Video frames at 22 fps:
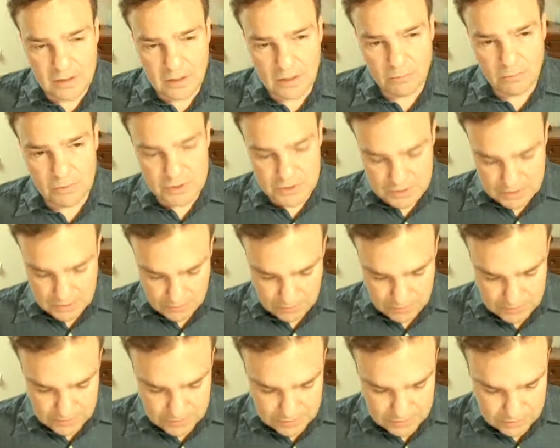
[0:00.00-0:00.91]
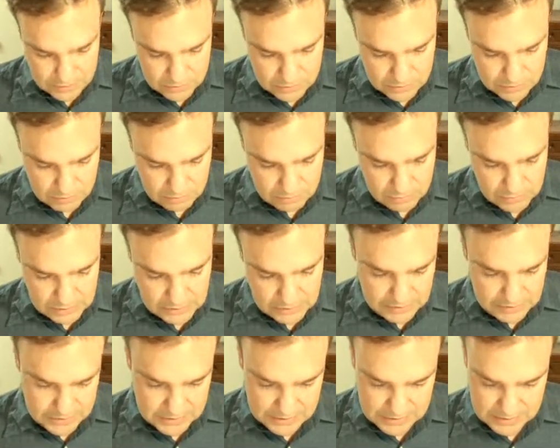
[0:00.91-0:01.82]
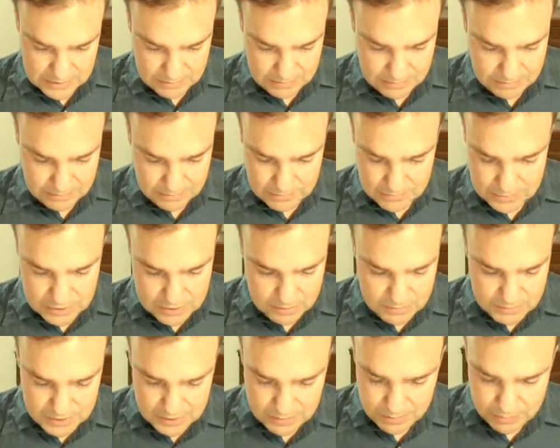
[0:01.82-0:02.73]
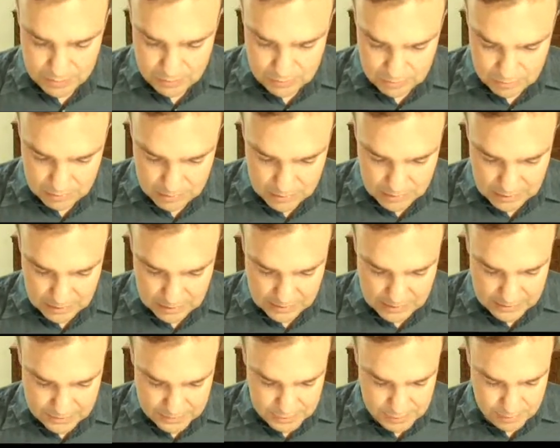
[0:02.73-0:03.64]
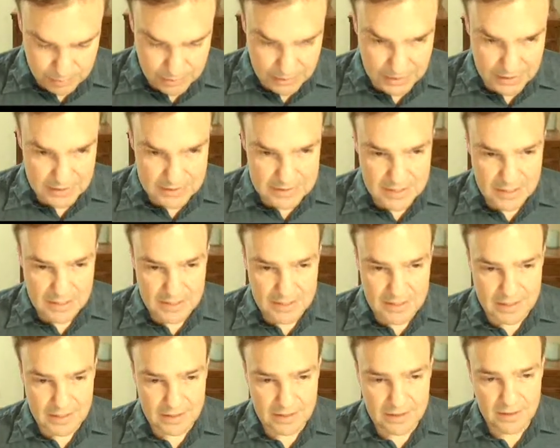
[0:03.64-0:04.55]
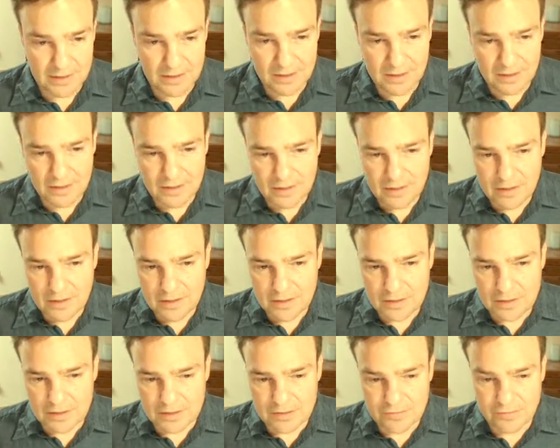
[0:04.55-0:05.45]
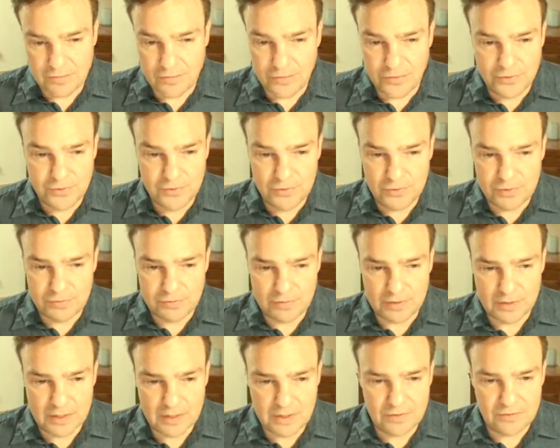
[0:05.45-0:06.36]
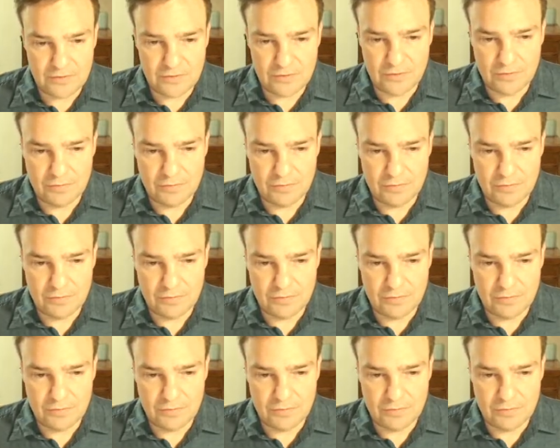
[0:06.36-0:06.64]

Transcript: we're just going to do really just some simple algebraic tidying for the two different cases.